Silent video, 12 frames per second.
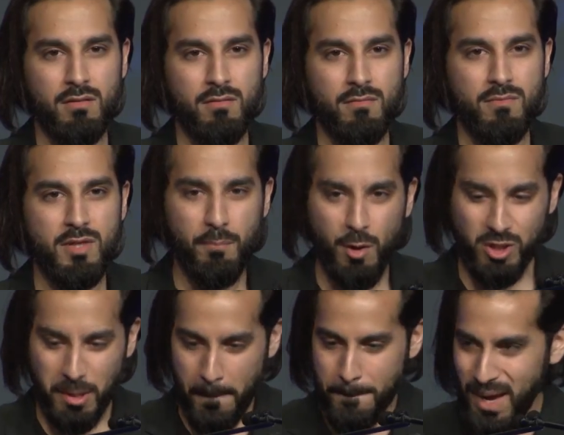the most
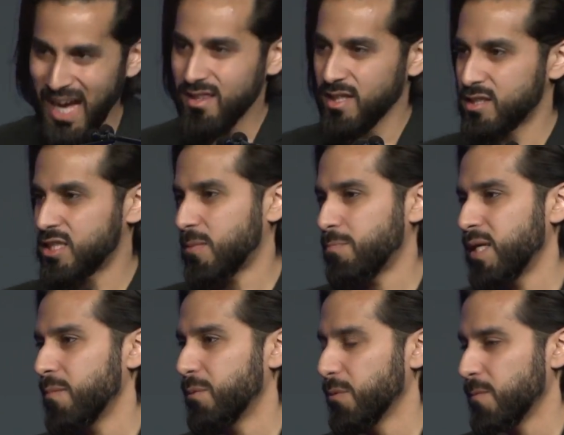balanced
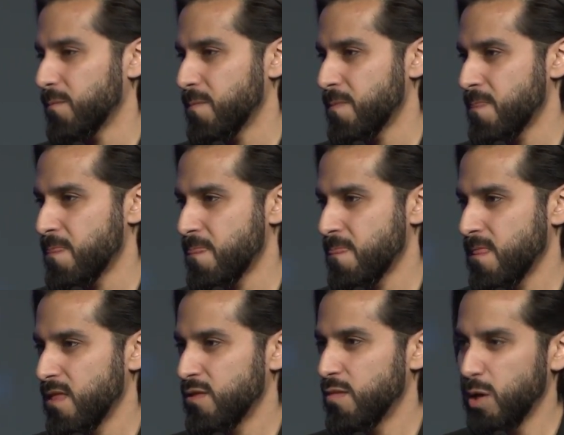people,
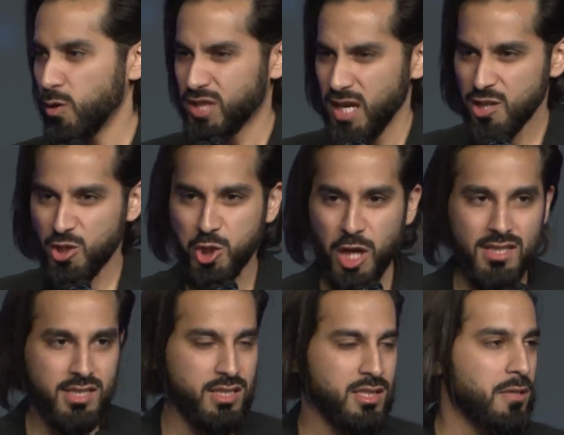the most
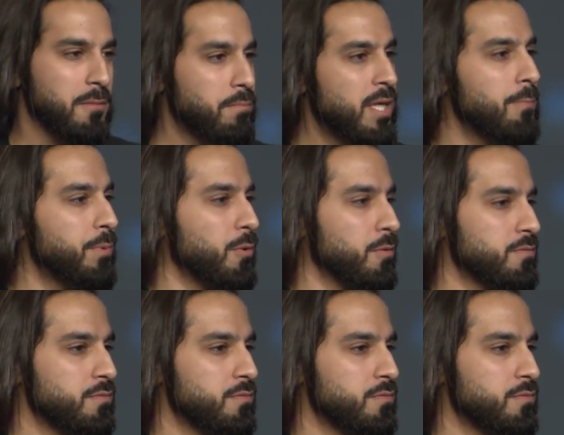just people.